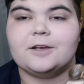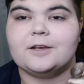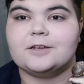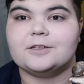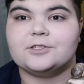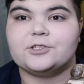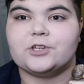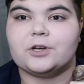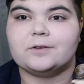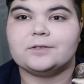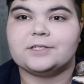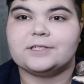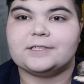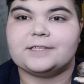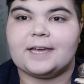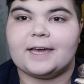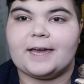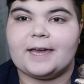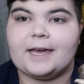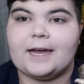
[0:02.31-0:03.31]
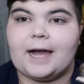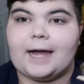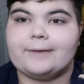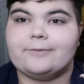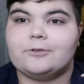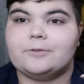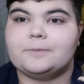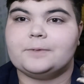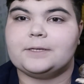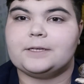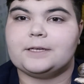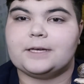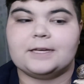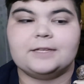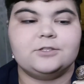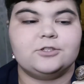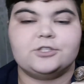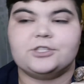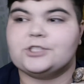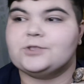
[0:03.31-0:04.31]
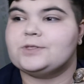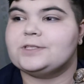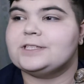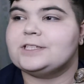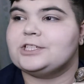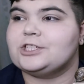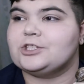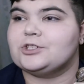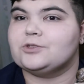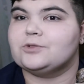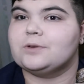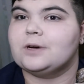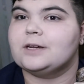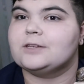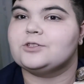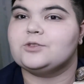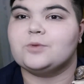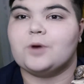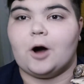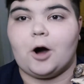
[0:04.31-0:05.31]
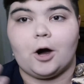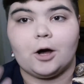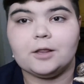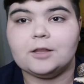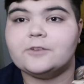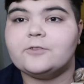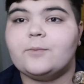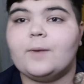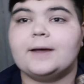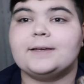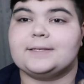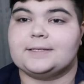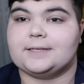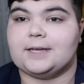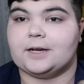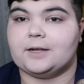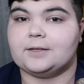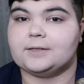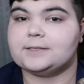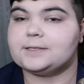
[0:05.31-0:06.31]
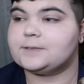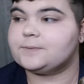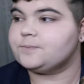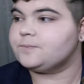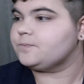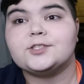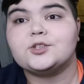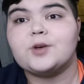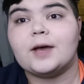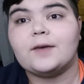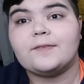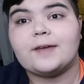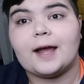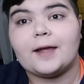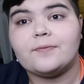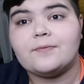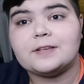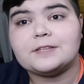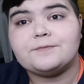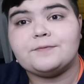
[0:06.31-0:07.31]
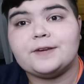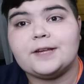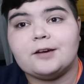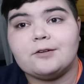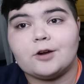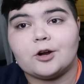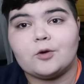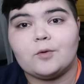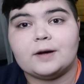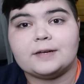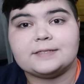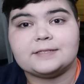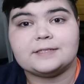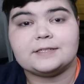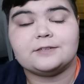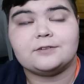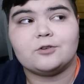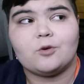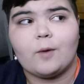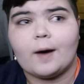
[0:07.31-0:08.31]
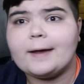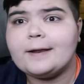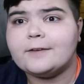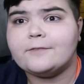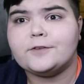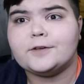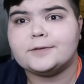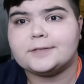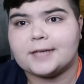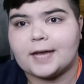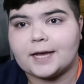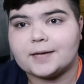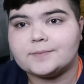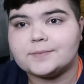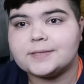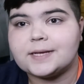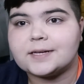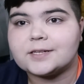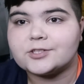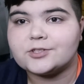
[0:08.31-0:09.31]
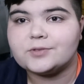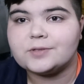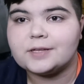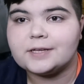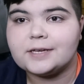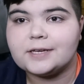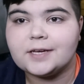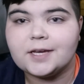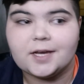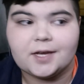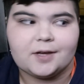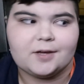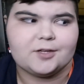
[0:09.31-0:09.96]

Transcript: So today I will be introducing you to all of my snails. So I've gotten this video requested quite a few times actually.